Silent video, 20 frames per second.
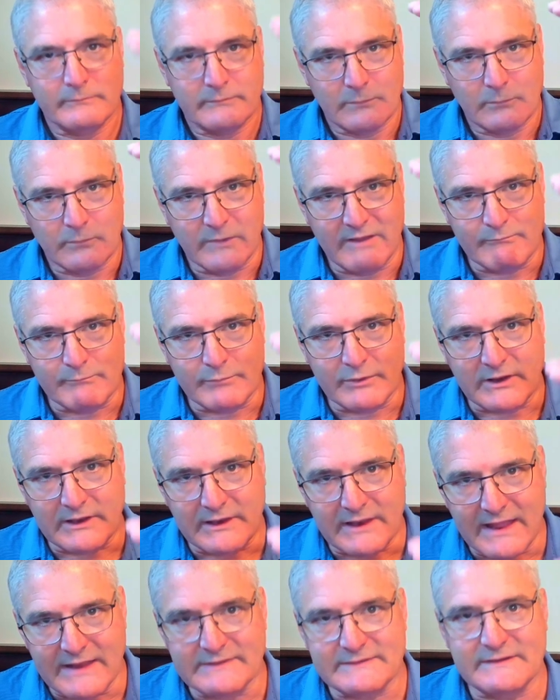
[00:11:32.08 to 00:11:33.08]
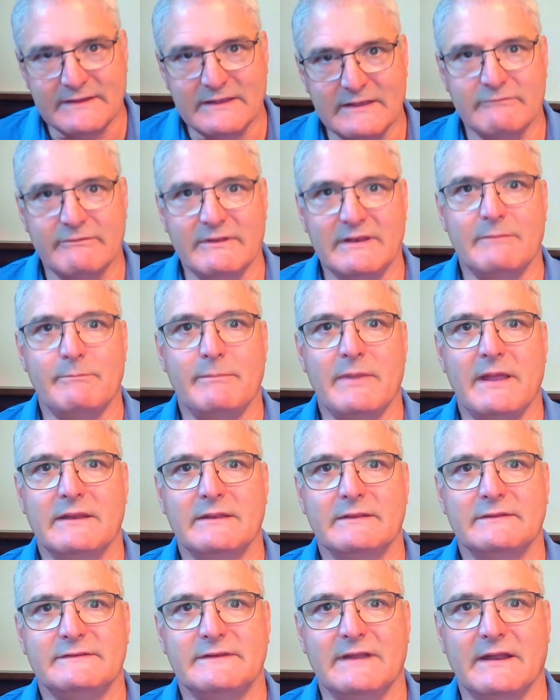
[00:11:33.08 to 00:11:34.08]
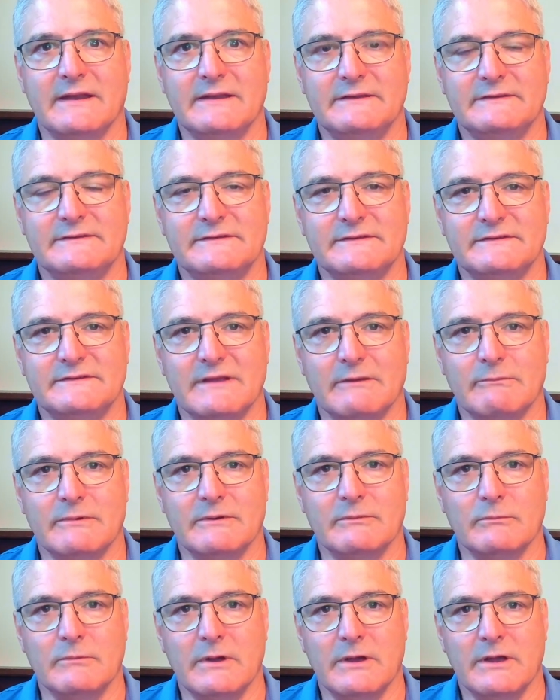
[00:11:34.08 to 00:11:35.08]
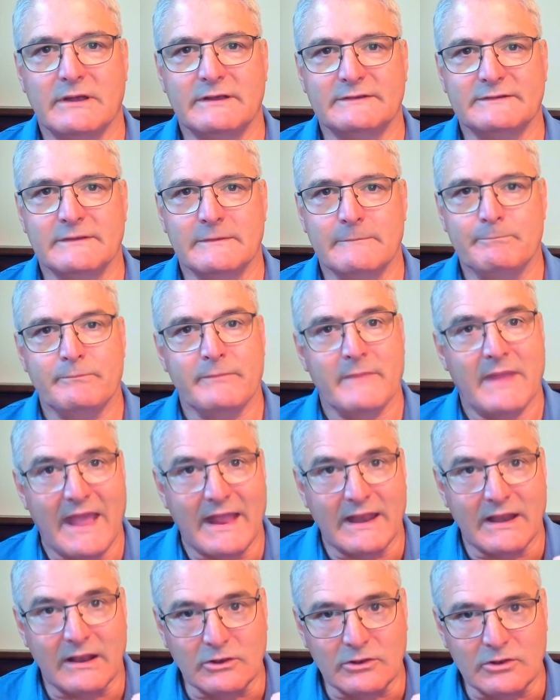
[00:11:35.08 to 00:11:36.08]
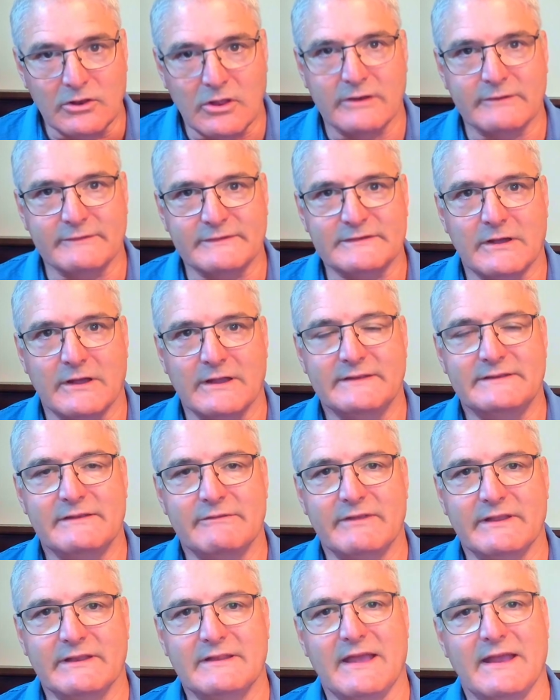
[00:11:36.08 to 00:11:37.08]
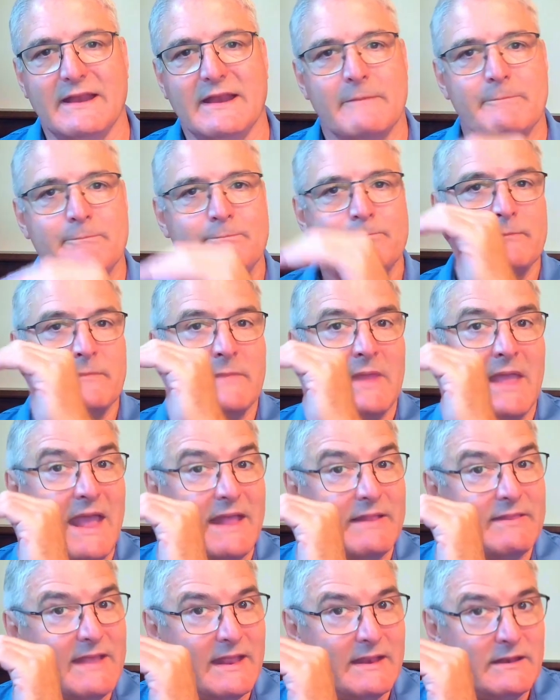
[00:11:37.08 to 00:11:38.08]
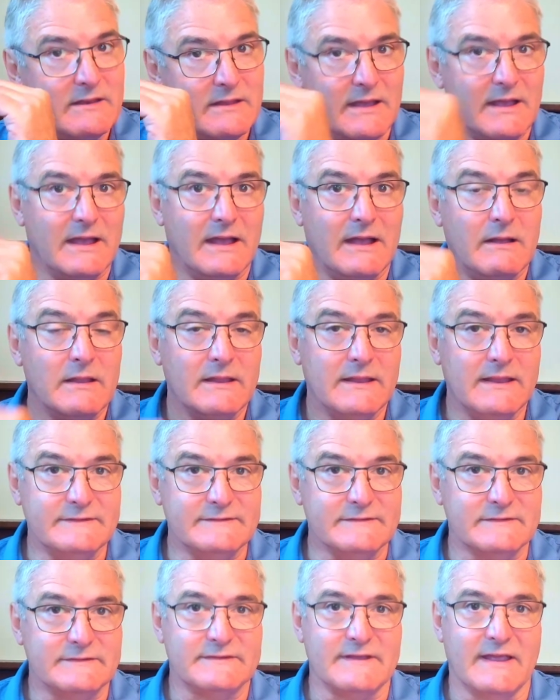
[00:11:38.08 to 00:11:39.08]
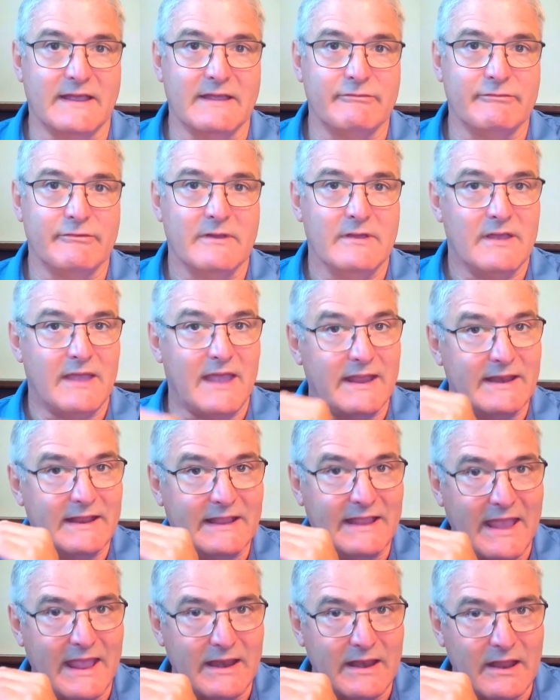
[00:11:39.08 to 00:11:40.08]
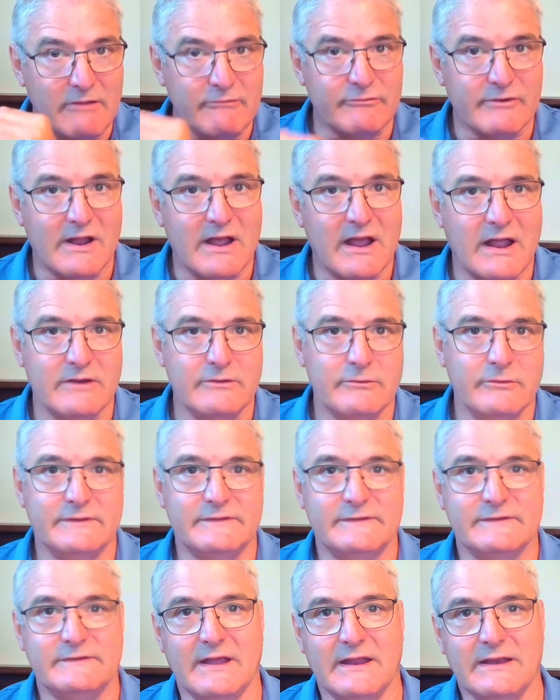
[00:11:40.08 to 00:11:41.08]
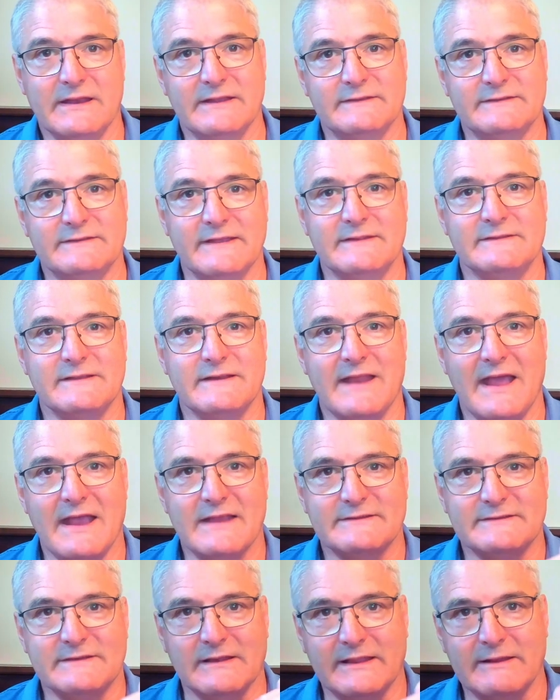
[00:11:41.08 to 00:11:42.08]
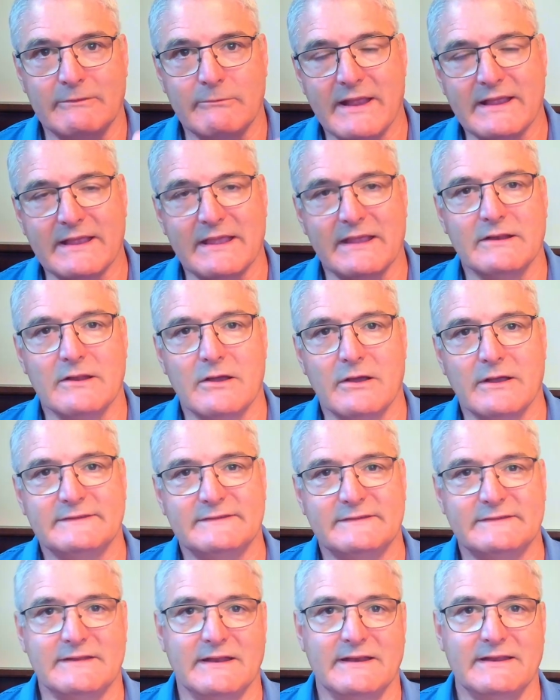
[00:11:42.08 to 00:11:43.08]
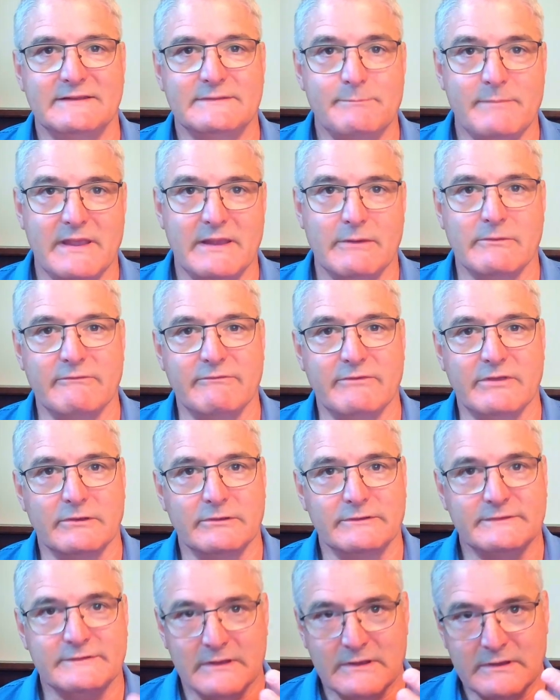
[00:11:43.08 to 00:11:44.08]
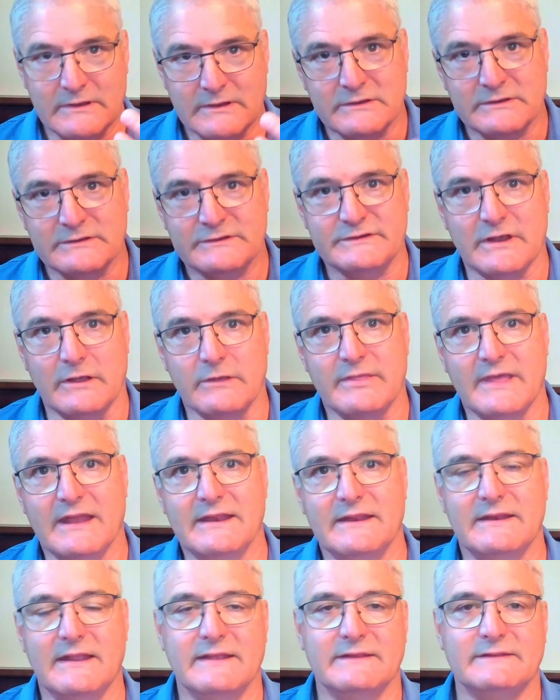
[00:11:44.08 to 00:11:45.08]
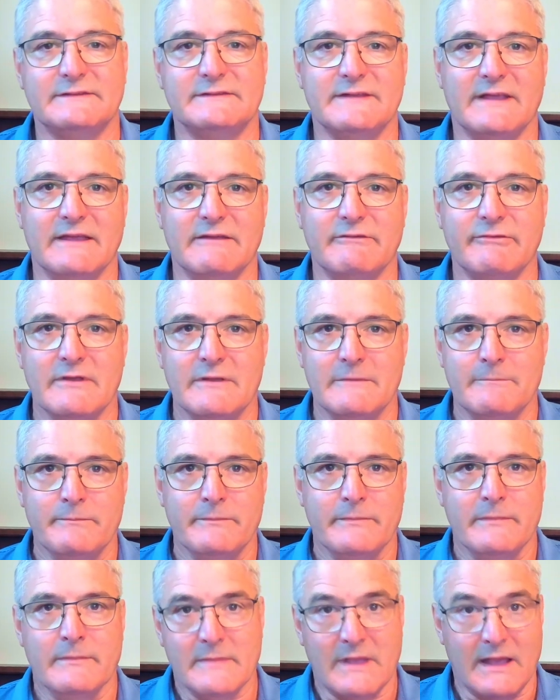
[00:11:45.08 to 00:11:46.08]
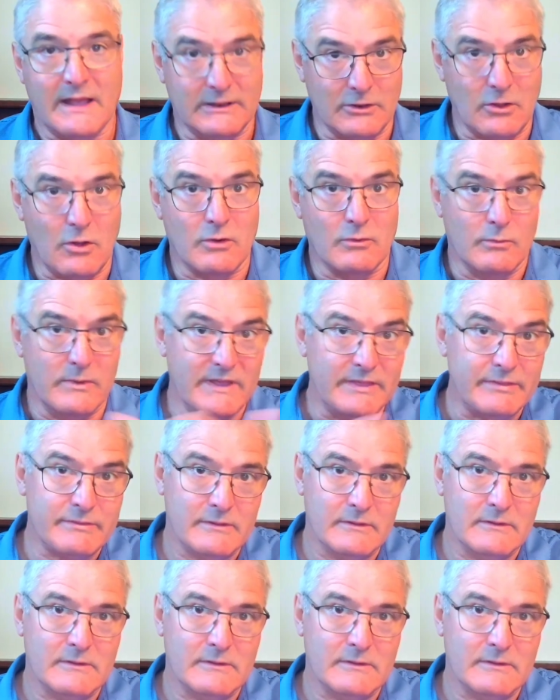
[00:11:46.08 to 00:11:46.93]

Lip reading: We have plenty of independent studies to show it works, and a lot of scientific data. And then, is it safe? And again, over 100 studies, internationally recognized studies, peer reviews show that it's safe, along with